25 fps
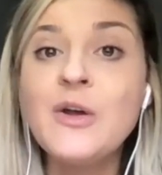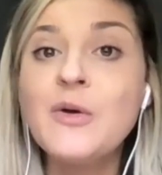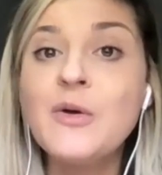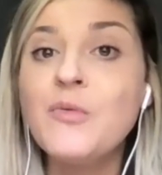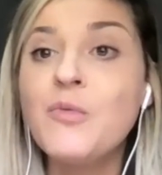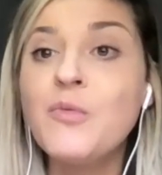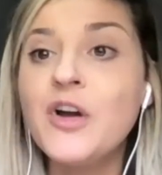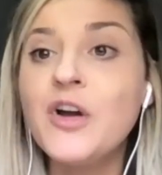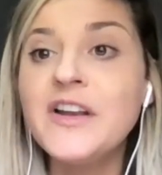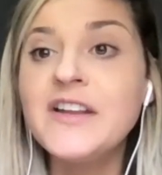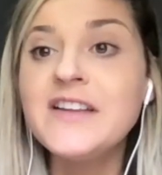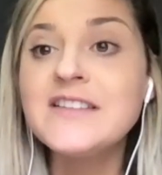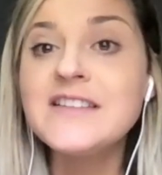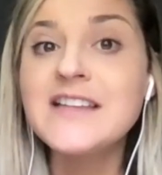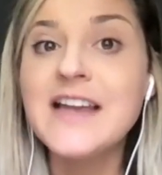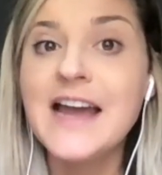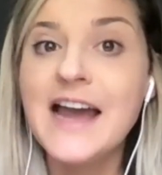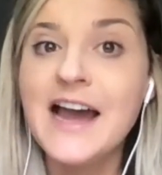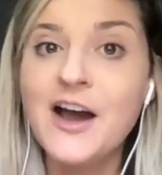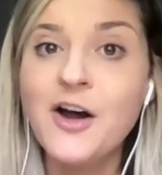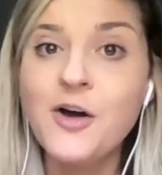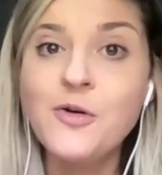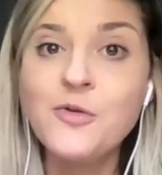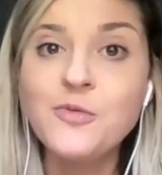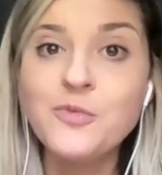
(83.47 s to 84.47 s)
One is
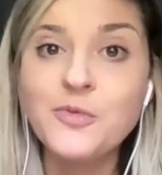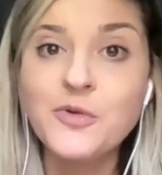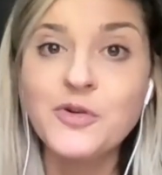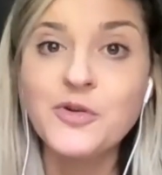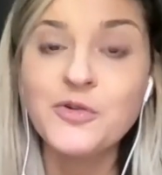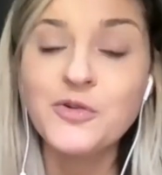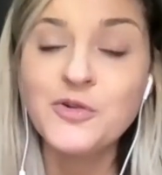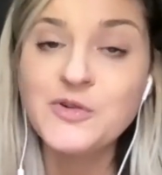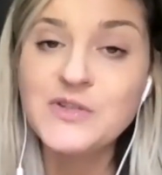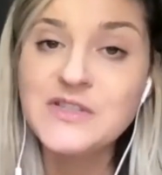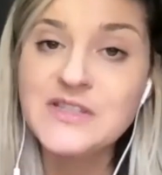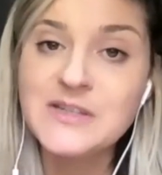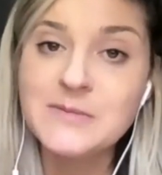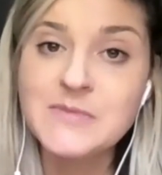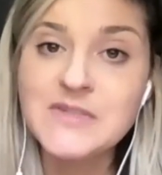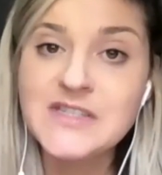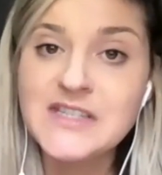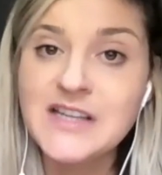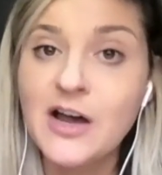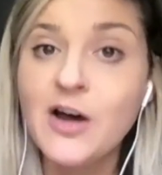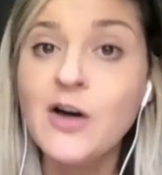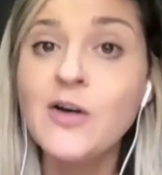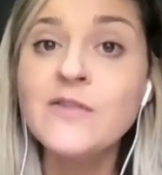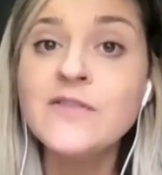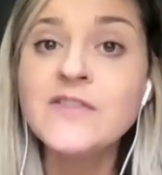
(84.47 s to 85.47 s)
how recruits
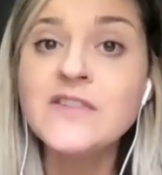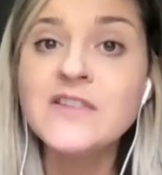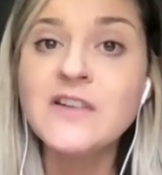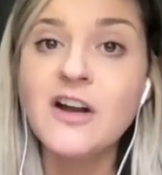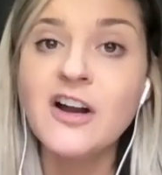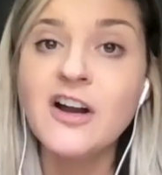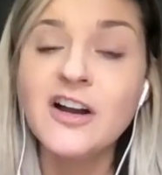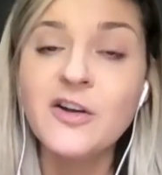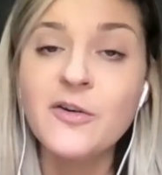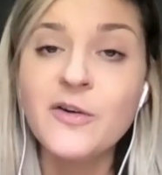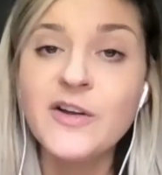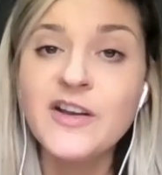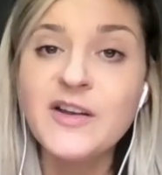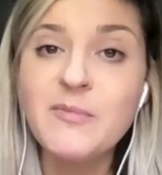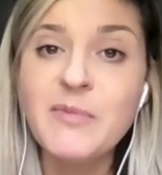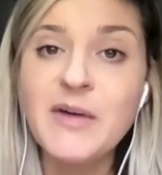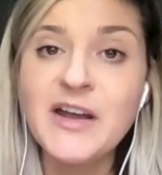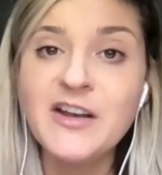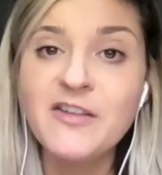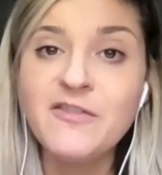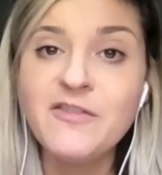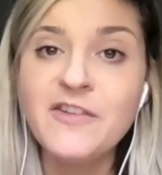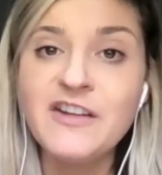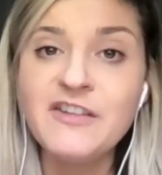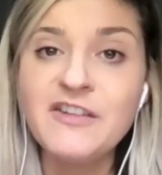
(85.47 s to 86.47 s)
themselves are going to
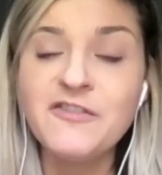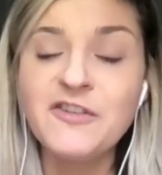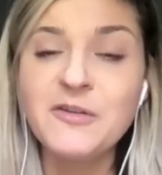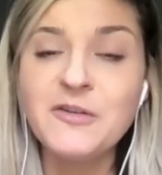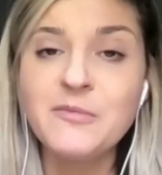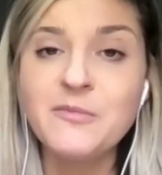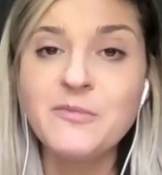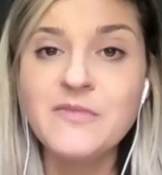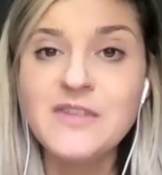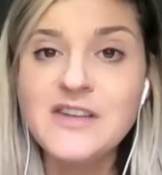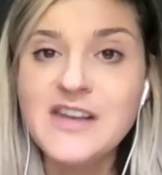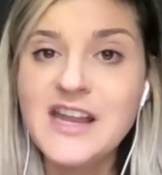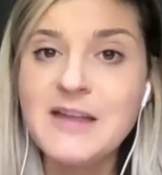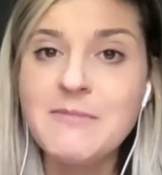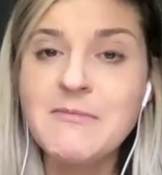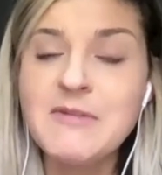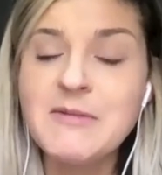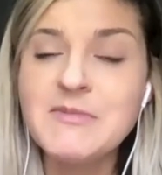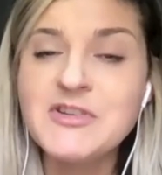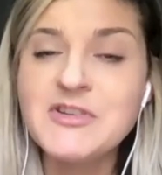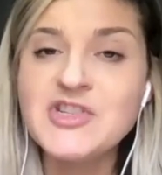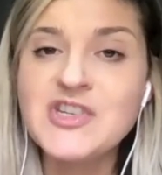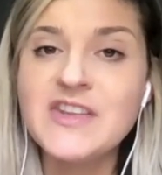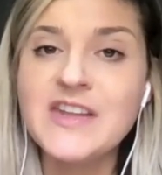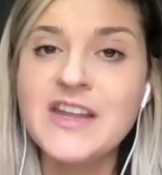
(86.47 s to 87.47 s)
benefit from name,
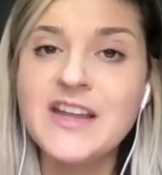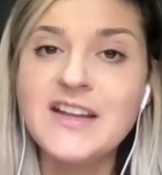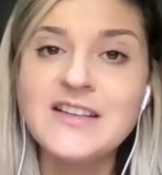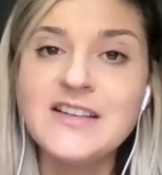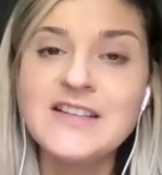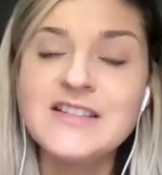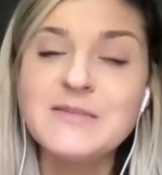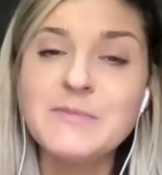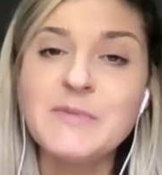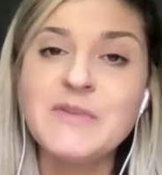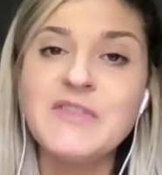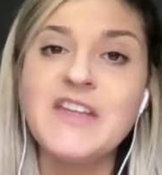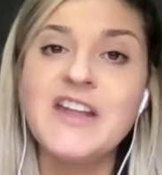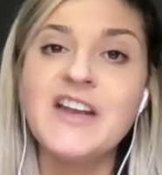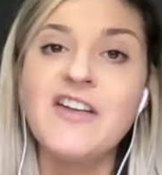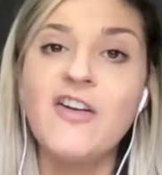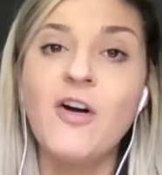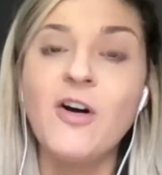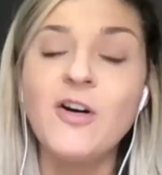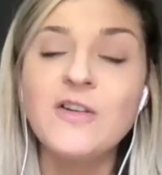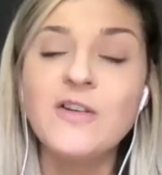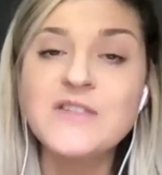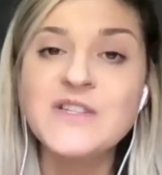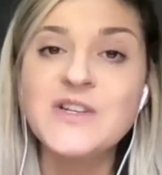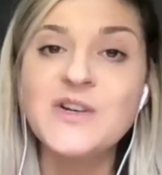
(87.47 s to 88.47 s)
image, and likeness, but then
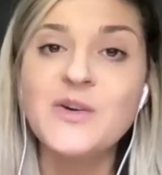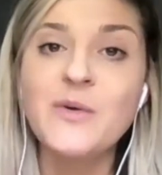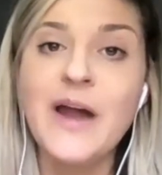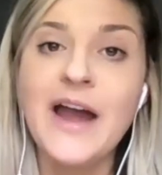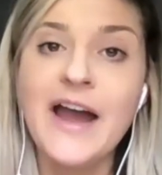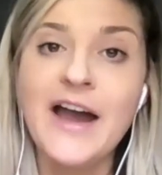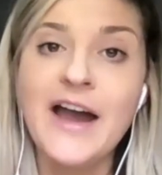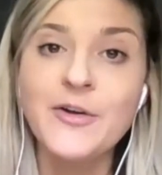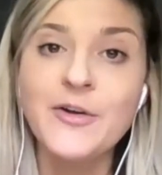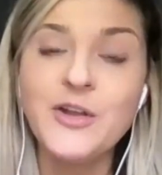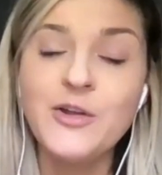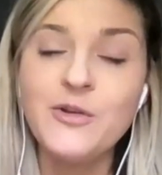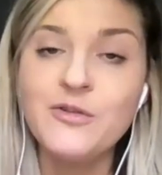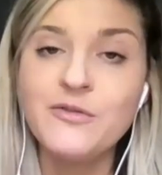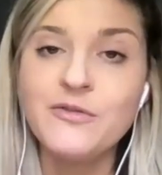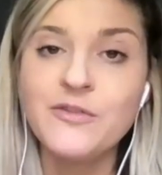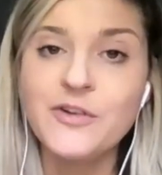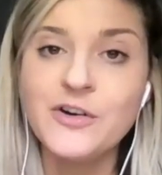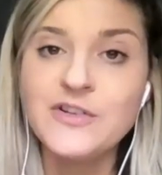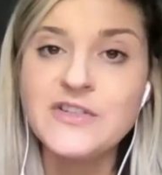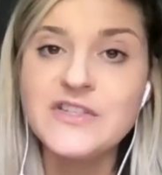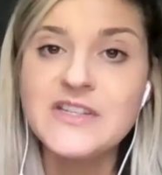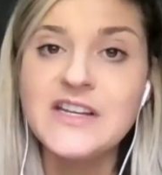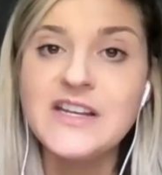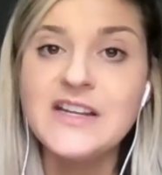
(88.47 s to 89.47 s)
also how
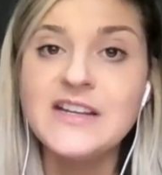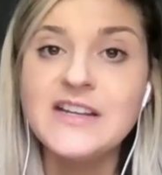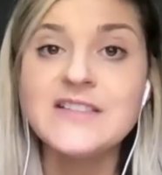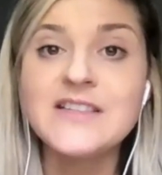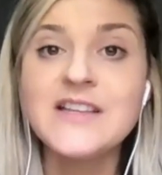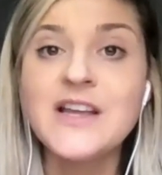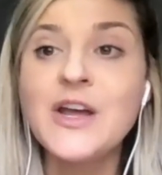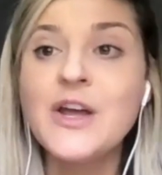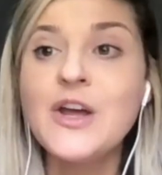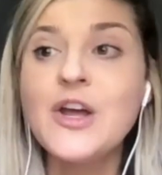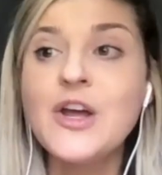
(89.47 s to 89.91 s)
universities